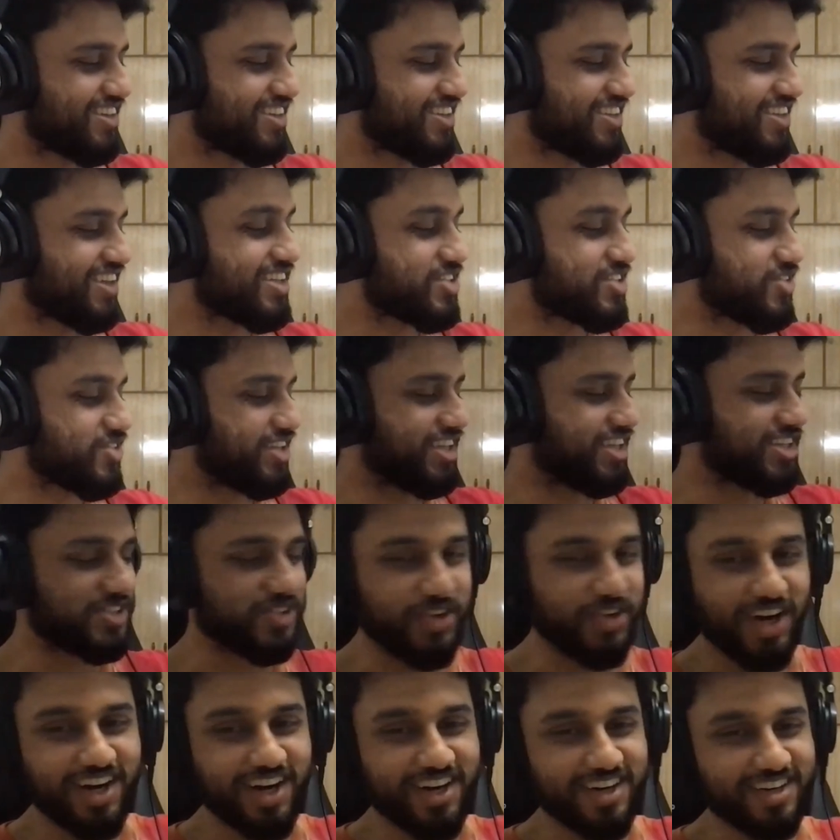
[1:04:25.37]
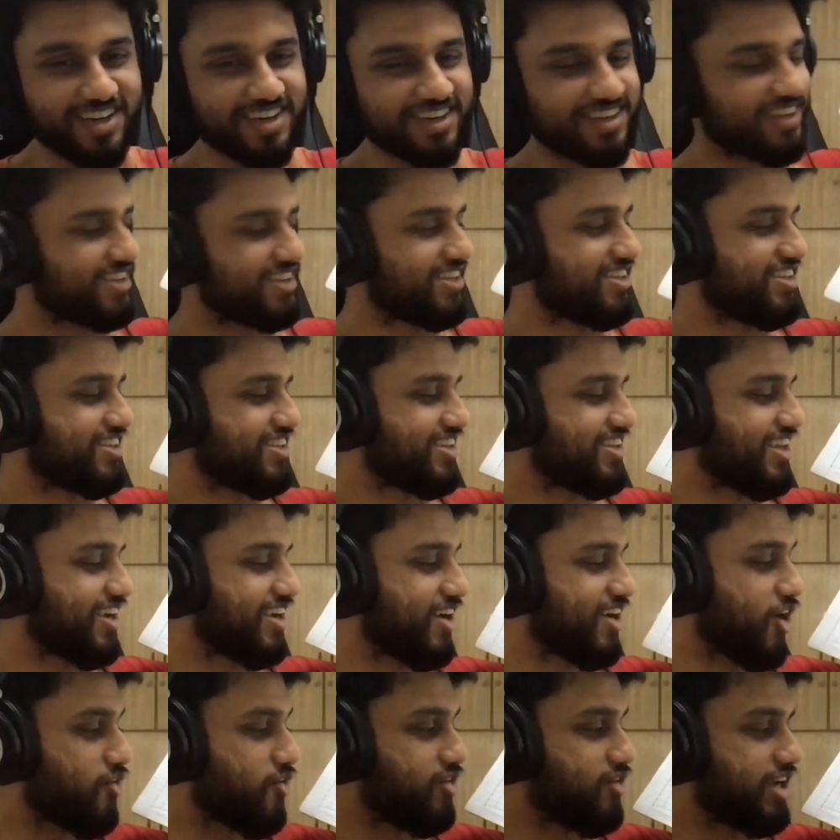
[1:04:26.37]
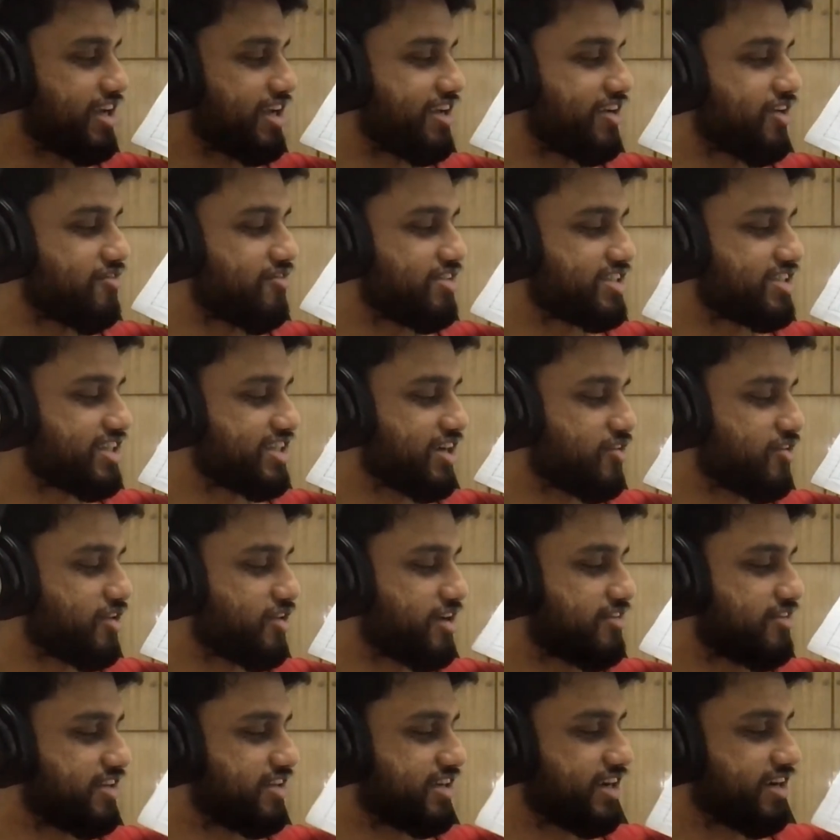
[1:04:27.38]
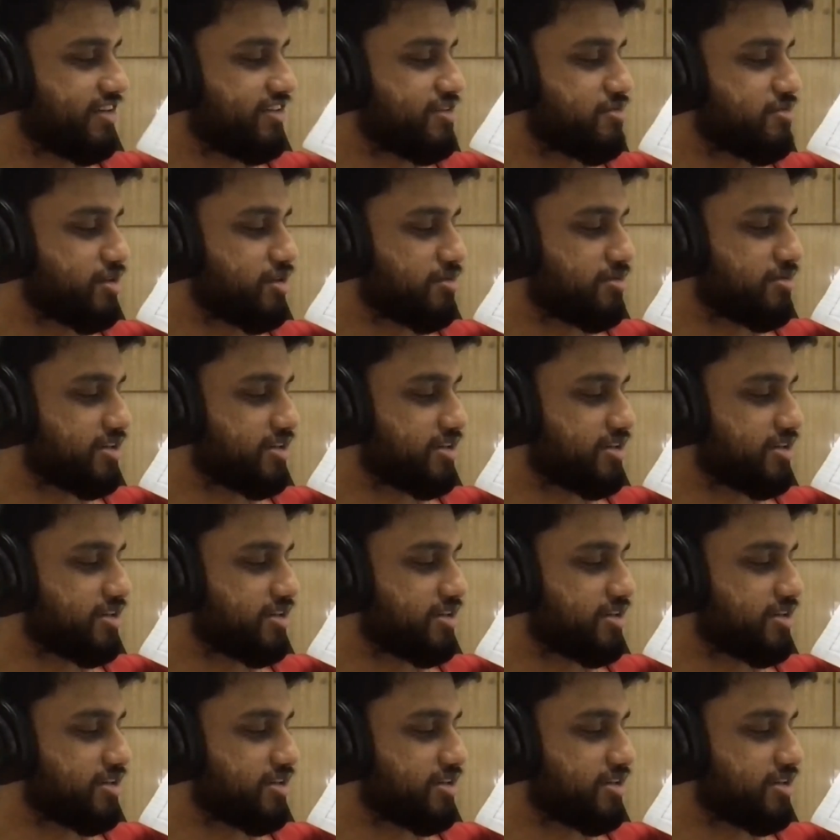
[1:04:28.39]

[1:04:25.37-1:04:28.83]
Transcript: That's why. There's no R. Like, how would I have derived it properly?